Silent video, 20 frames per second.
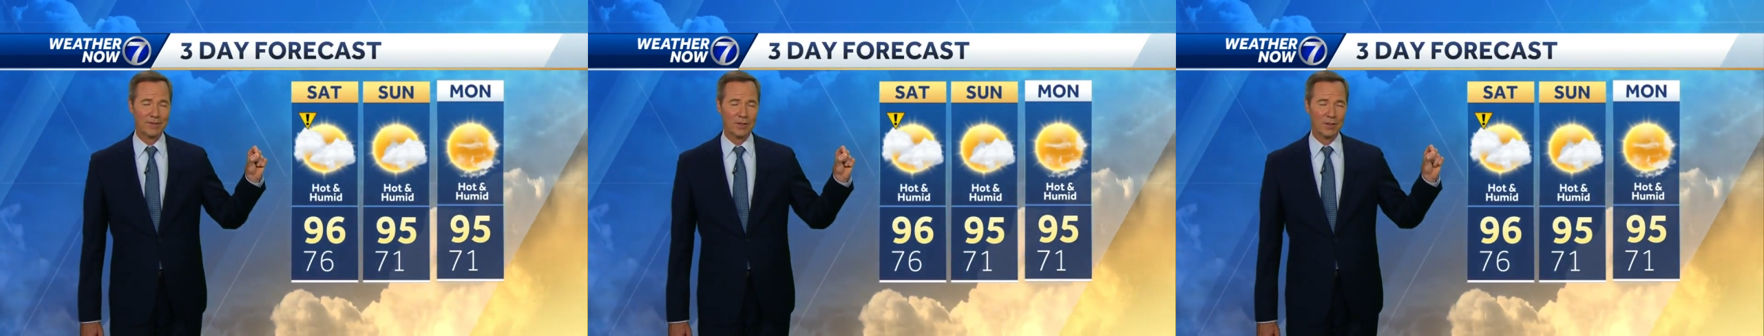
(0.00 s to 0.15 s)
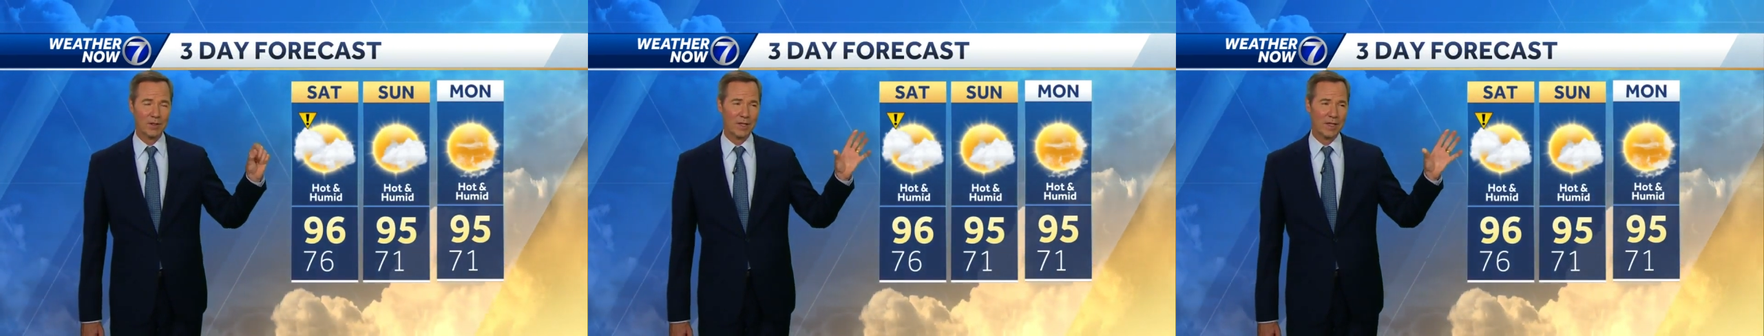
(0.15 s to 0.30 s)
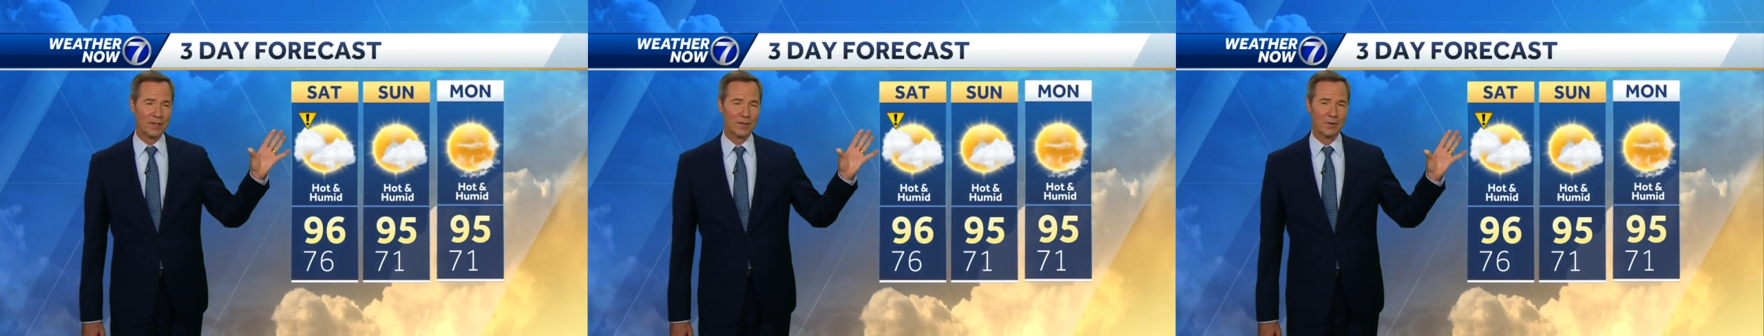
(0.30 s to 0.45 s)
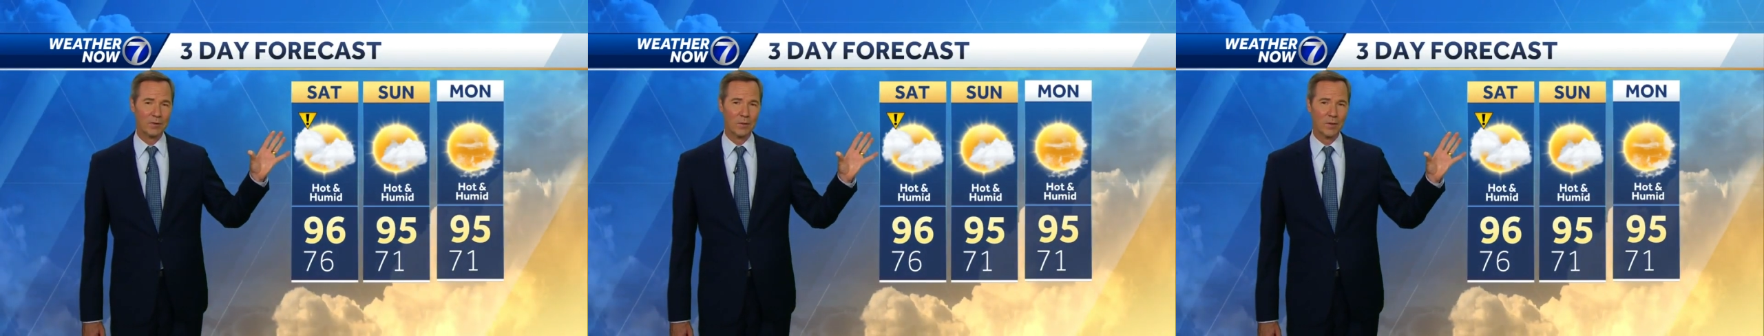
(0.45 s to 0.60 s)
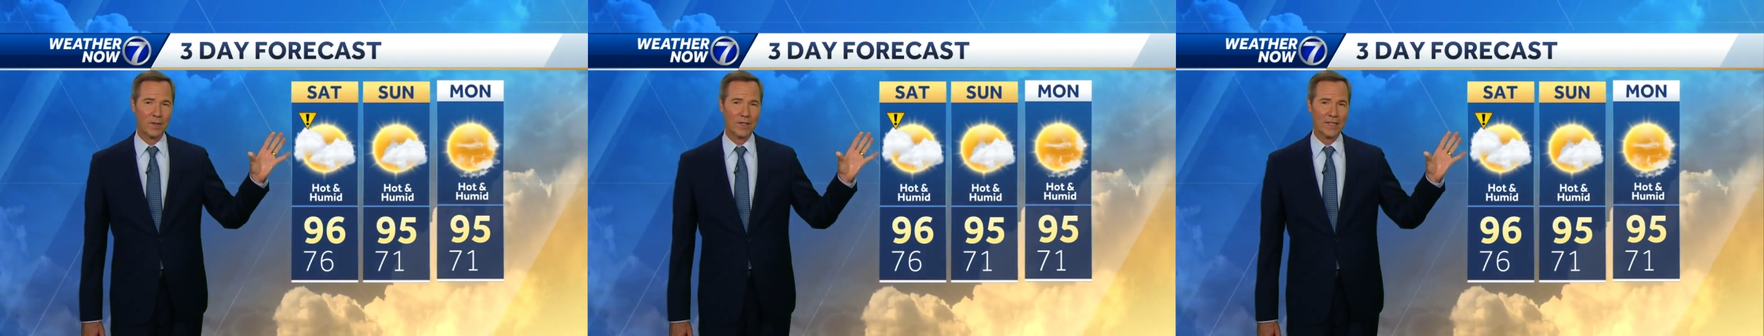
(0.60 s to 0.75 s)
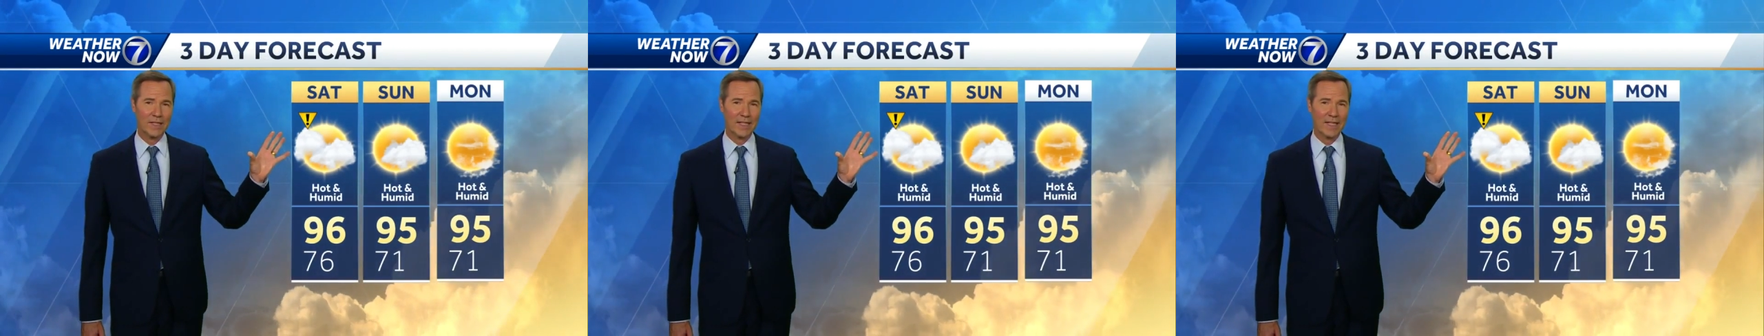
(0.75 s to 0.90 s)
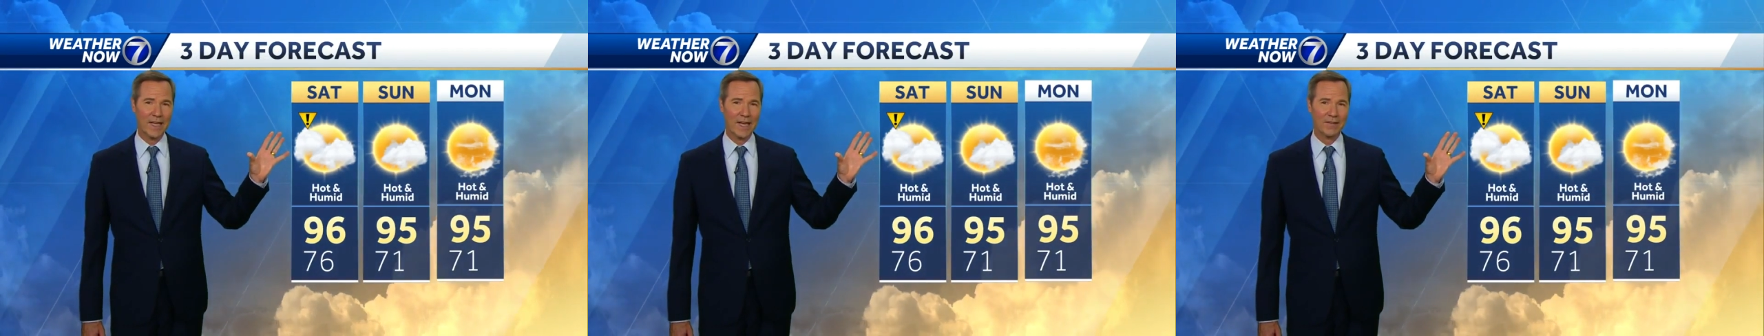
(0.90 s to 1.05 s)
or
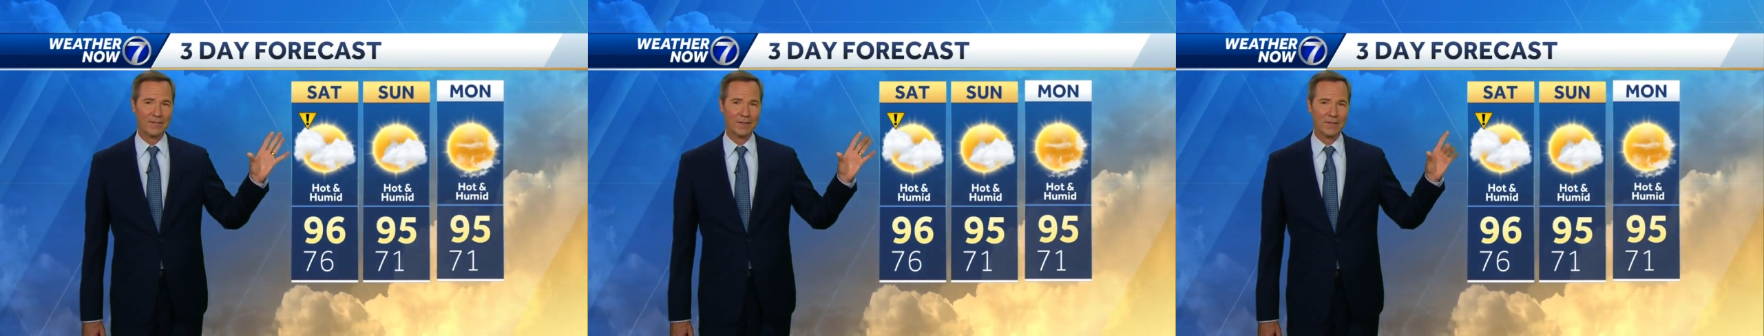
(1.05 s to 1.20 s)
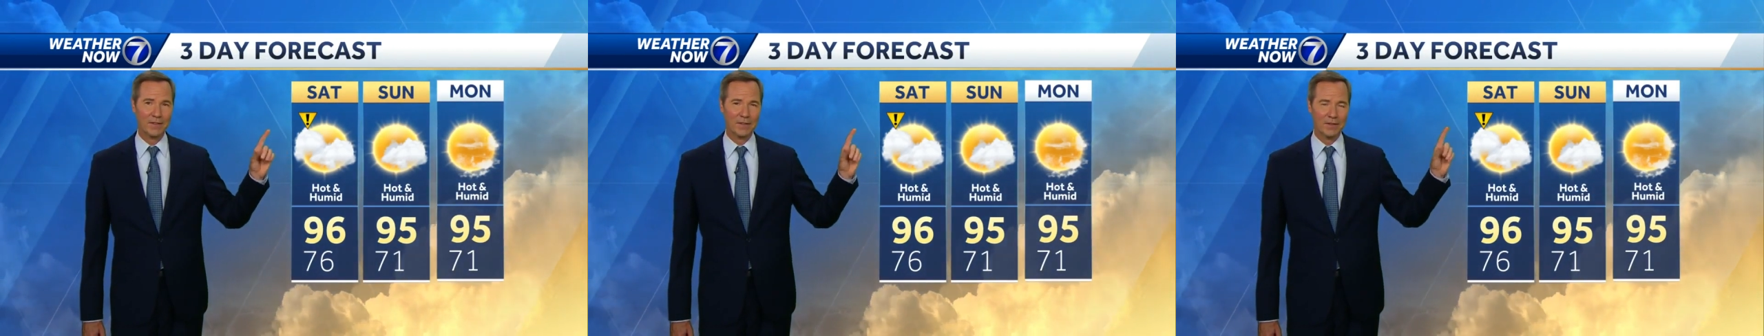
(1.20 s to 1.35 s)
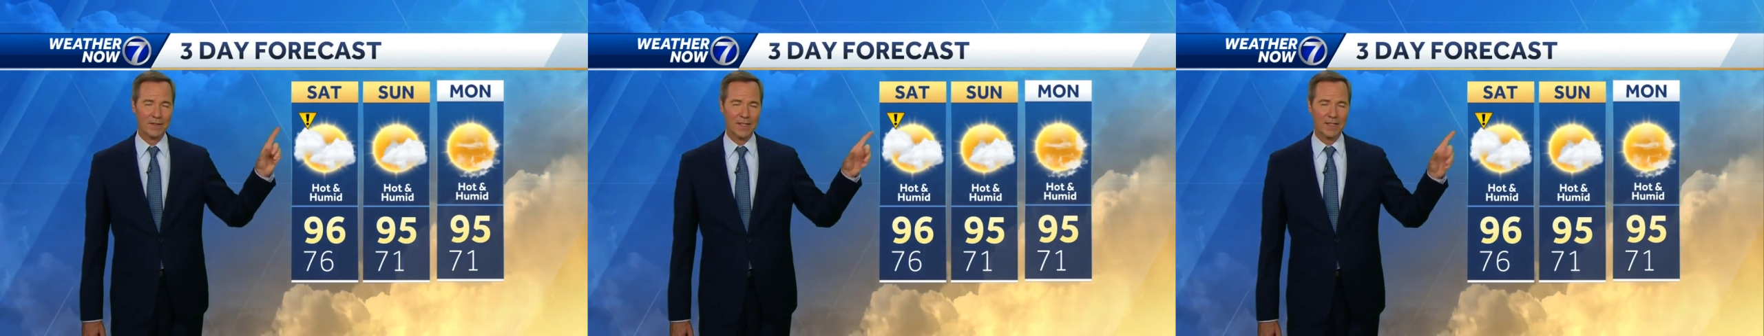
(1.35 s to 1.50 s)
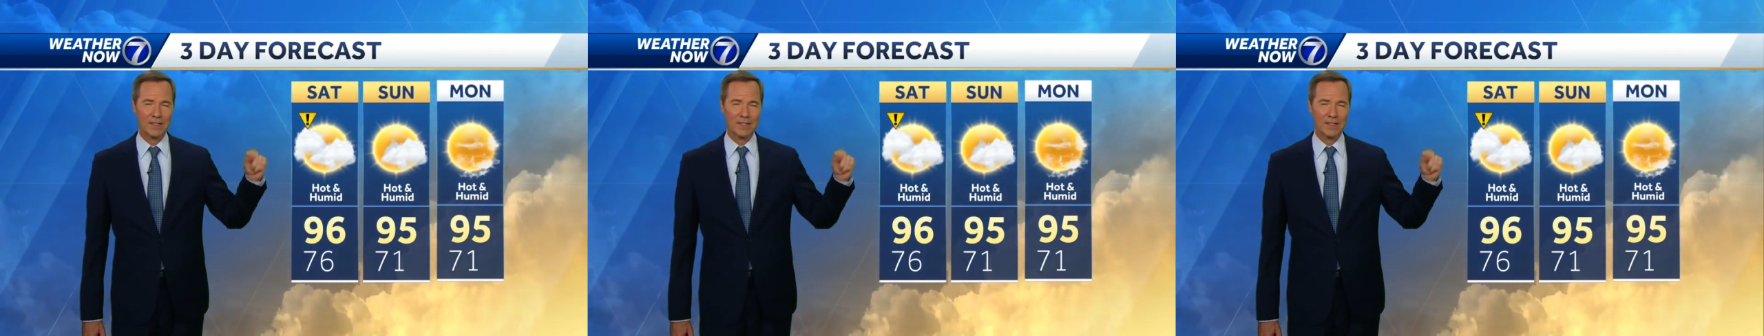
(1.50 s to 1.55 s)
101 in the afternoon.